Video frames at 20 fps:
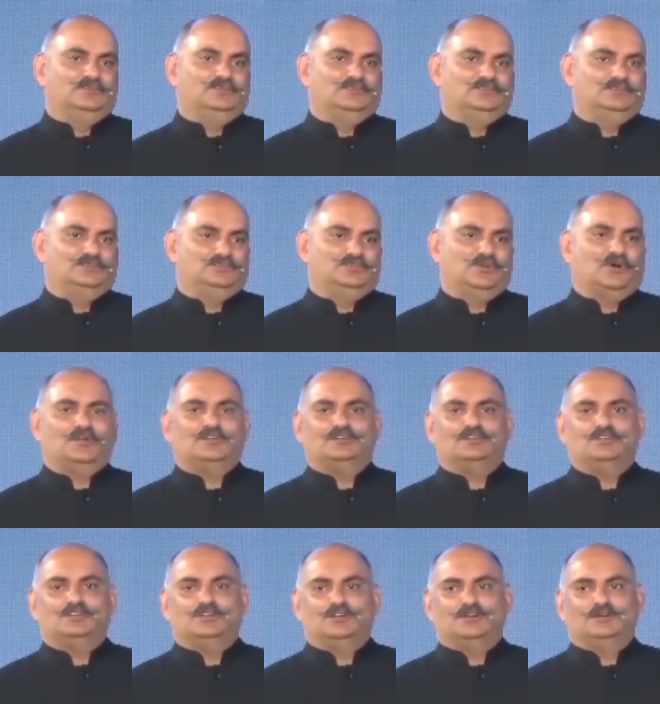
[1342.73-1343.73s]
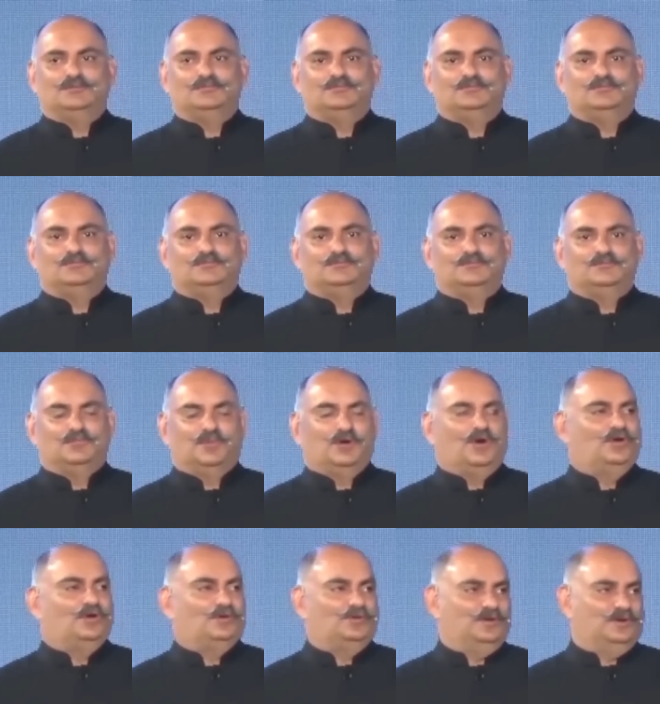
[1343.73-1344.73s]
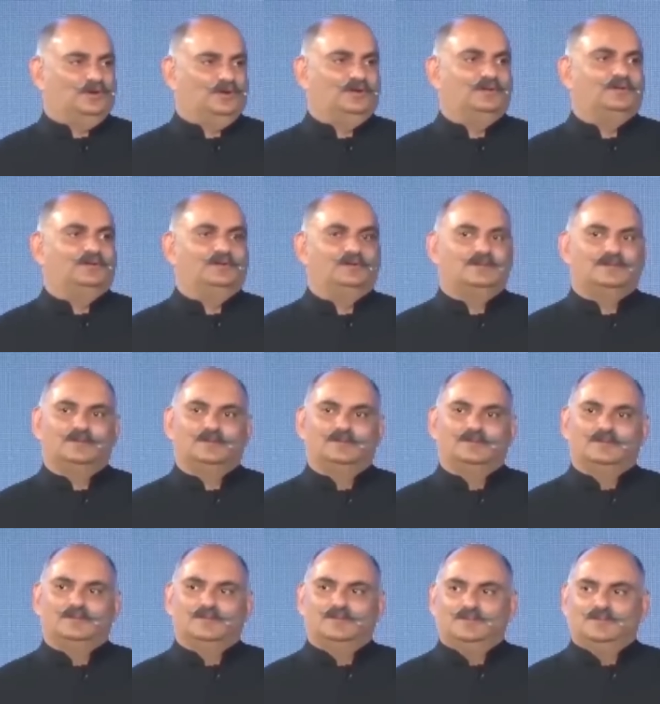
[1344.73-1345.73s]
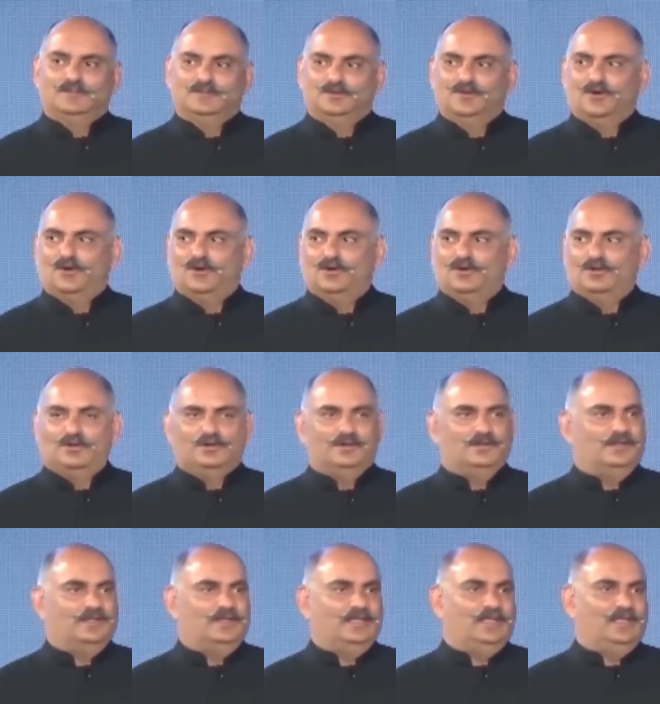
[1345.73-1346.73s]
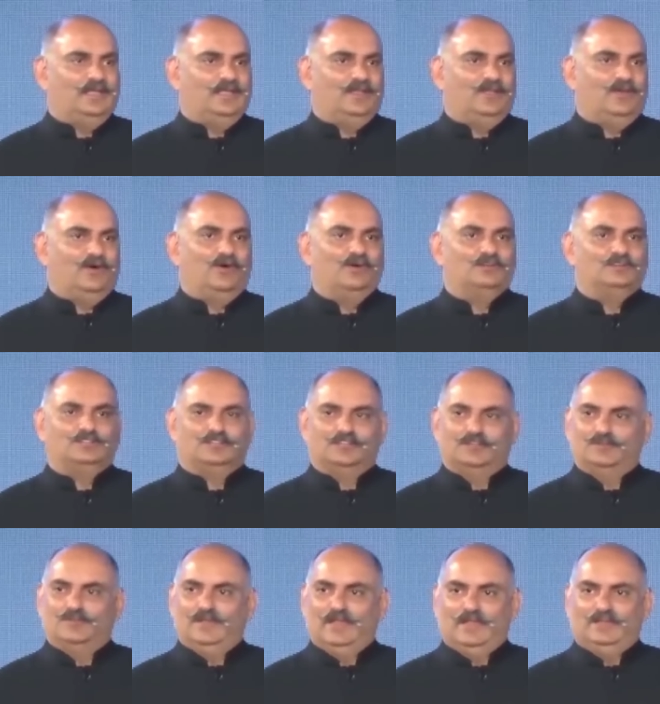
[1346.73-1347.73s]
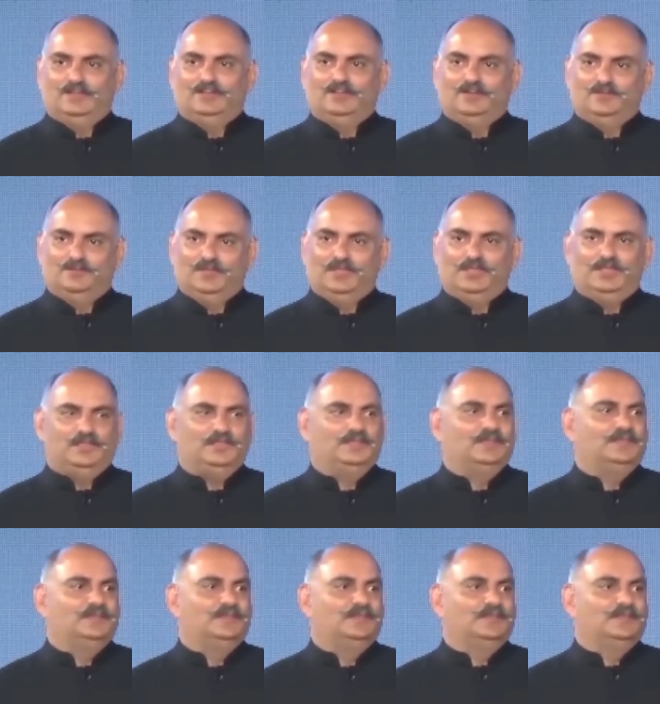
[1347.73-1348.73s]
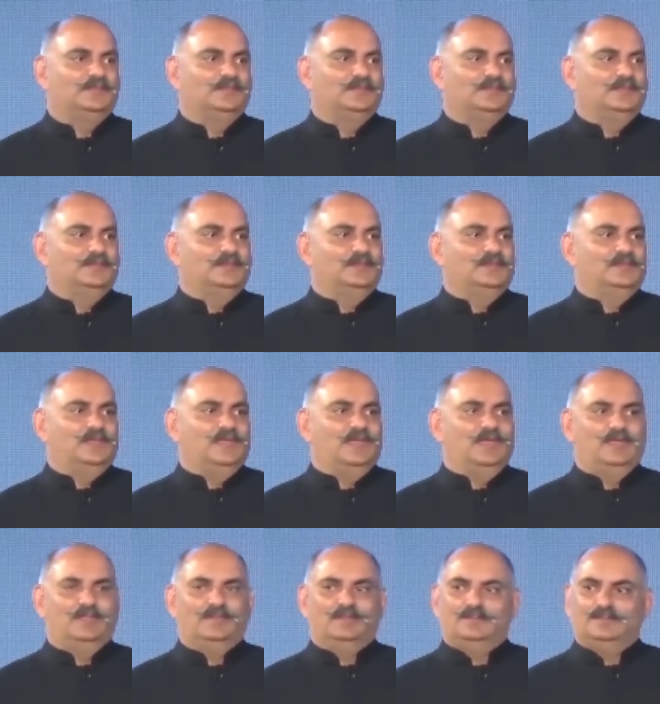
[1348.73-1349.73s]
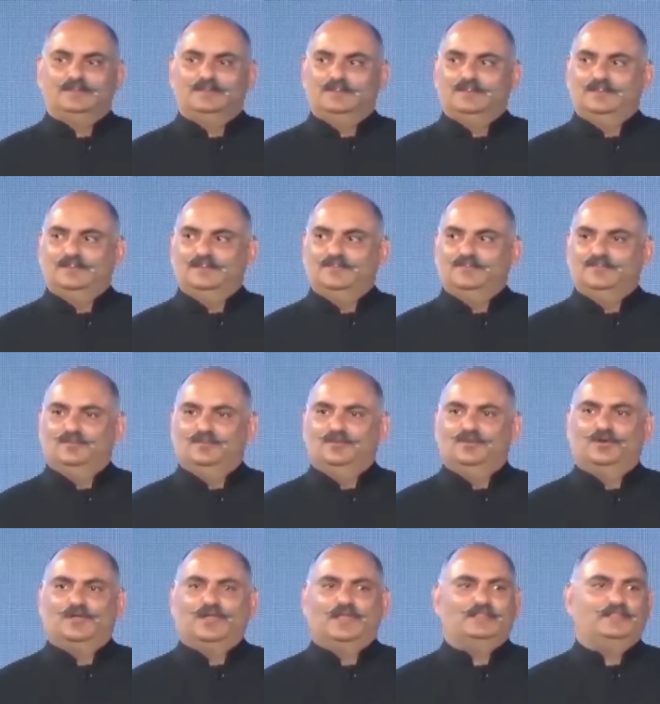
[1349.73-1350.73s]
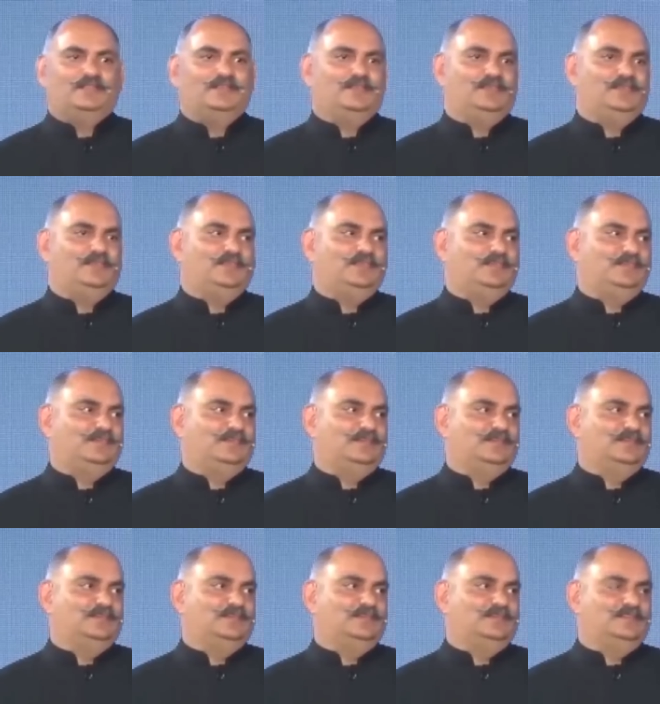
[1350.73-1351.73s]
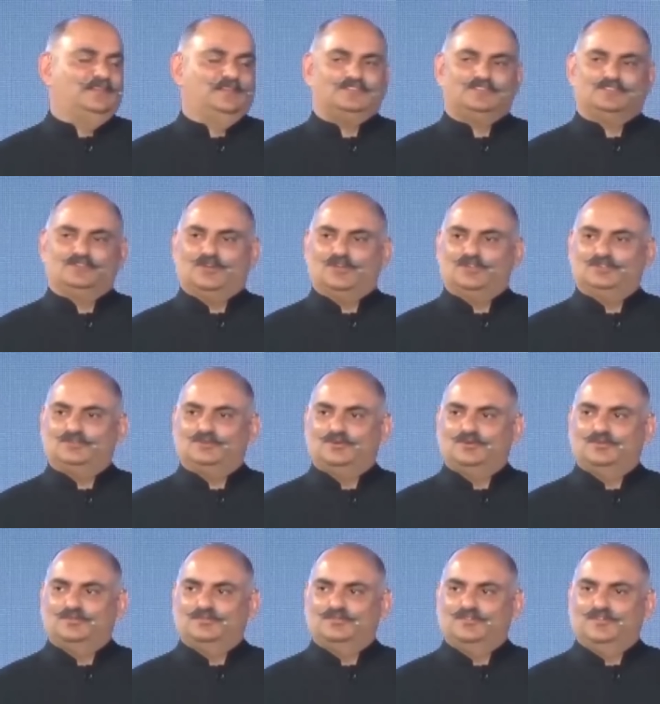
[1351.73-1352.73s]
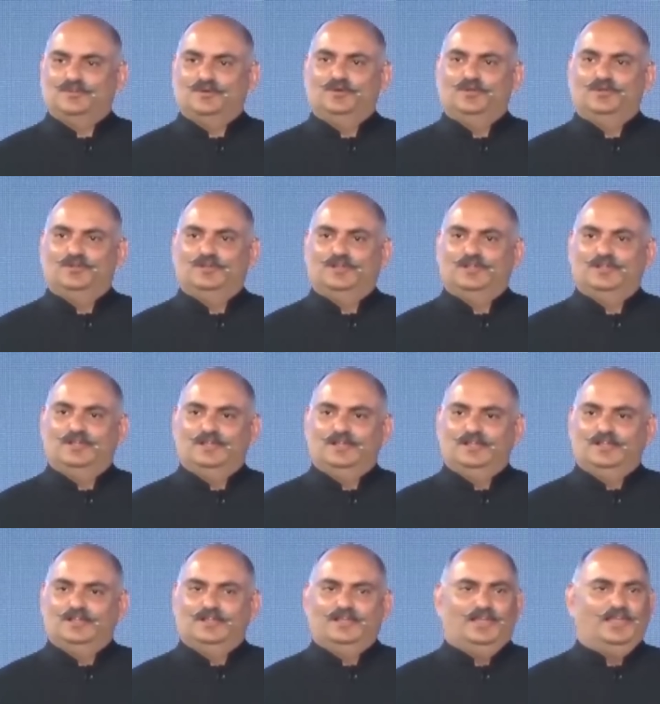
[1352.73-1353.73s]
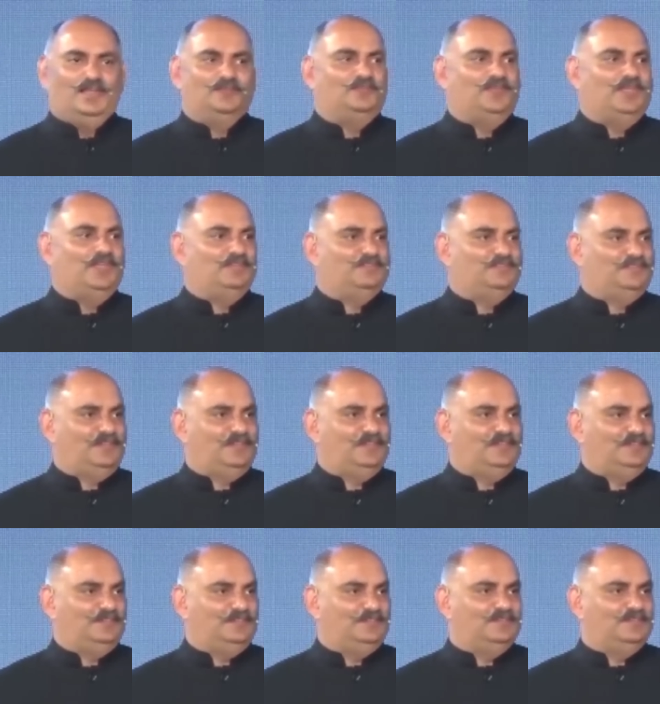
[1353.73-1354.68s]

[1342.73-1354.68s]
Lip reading: short-term borrower nor a long-term lender be. And if you look at the testosterone-fueled NBFCs,